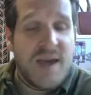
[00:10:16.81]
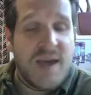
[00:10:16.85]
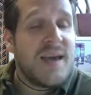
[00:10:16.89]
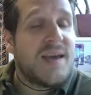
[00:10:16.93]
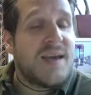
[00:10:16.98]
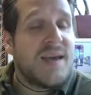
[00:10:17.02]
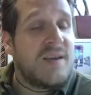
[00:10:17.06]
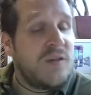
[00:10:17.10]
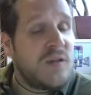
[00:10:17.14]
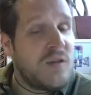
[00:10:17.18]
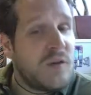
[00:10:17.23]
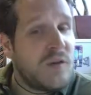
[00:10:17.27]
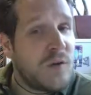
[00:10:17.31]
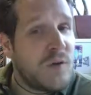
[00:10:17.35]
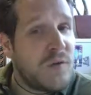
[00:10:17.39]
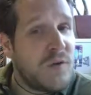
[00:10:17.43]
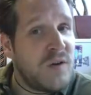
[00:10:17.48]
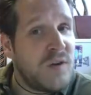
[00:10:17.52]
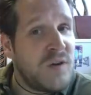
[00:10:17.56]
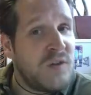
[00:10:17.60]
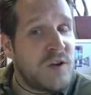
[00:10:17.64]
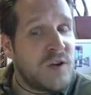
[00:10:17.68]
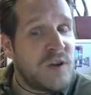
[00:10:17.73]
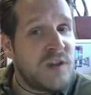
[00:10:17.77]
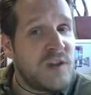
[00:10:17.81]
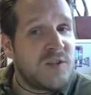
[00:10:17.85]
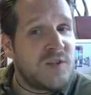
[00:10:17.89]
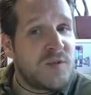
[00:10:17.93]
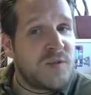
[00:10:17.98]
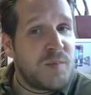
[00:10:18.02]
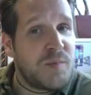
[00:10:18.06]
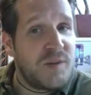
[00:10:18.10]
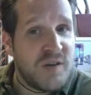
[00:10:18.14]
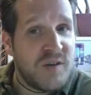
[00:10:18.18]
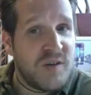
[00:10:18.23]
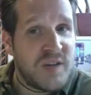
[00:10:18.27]
His is a physicalist
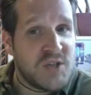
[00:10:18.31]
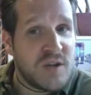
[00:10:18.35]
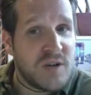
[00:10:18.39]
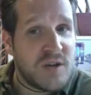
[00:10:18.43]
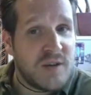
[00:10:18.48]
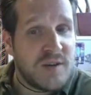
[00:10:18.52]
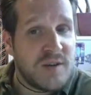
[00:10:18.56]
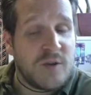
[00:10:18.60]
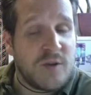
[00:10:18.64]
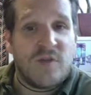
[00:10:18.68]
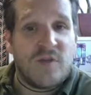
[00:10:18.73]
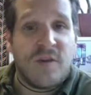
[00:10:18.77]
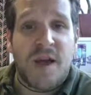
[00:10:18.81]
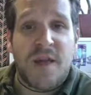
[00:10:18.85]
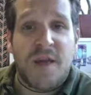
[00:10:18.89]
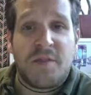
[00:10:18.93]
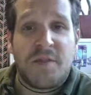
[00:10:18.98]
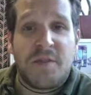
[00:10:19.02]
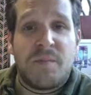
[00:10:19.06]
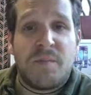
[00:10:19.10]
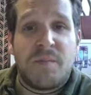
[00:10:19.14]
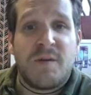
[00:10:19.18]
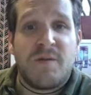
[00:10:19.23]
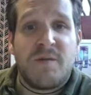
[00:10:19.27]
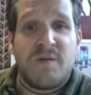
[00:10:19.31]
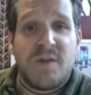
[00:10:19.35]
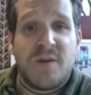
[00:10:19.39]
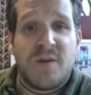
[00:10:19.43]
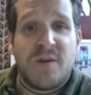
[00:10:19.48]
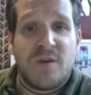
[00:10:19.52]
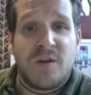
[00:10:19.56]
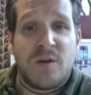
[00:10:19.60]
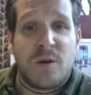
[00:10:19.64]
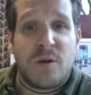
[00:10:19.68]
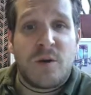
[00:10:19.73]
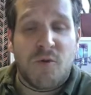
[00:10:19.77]
position. There's nothing but
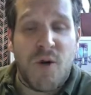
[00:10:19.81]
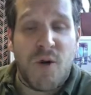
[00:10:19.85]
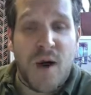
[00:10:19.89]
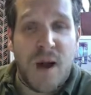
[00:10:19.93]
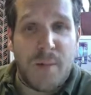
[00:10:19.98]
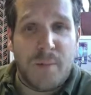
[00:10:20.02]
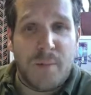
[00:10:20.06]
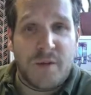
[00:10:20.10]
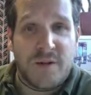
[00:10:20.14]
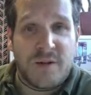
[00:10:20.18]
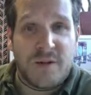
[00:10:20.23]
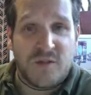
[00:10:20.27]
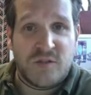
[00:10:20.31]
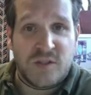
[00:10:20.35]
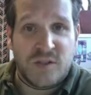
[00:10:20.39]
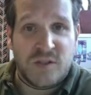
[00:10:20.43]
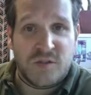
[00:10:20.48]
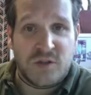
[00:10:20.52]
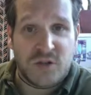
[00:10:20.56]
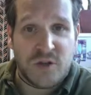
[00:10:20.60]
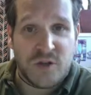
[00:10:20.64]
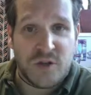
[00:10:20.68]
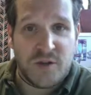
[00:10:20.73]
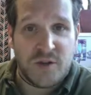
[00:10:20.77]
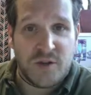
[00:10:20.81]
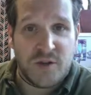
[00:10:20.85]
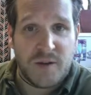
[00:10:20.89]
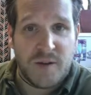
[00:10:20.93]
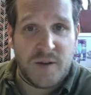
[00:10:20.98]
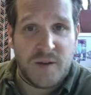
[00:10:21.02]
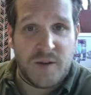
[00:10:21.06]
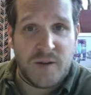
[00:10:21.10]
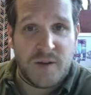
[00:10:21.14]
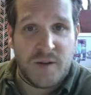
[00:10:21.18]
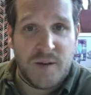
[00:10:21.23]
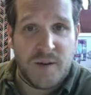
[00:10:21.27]
physical properties, says
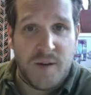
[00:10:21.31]
Churchland,